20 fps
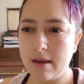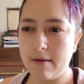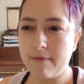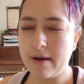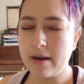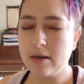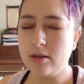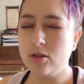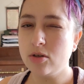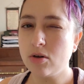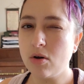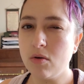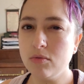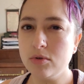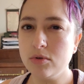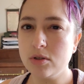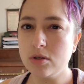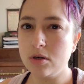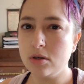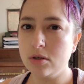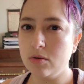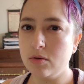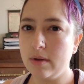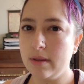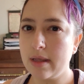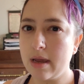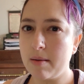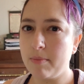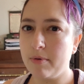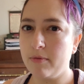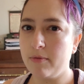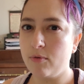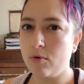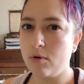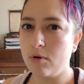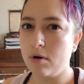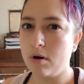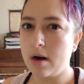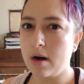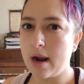If I don't start doing that
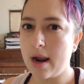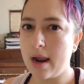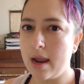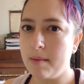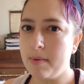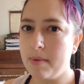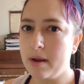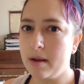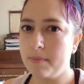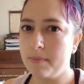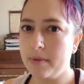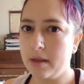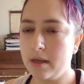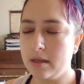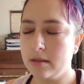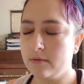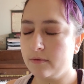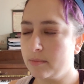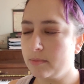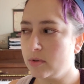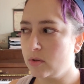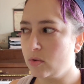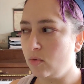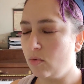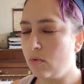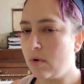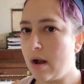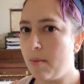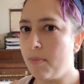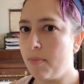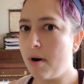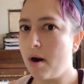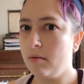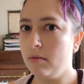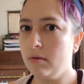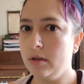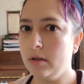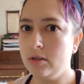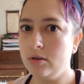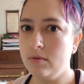before I pick up the kids from school, I'll
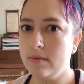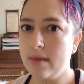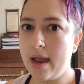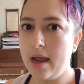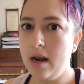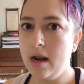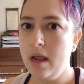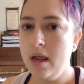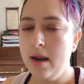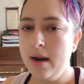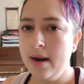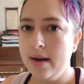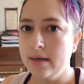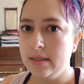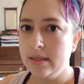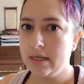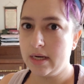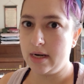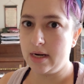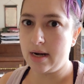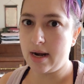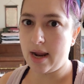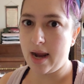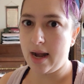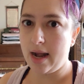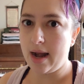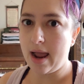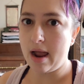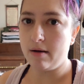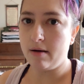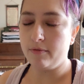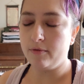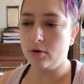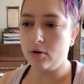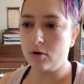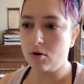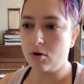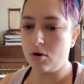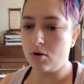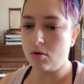probably do that tonight after
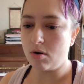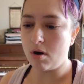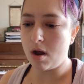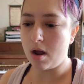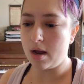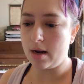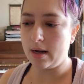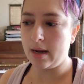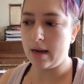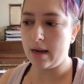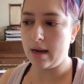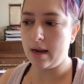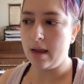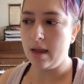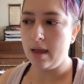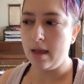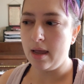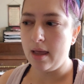karate.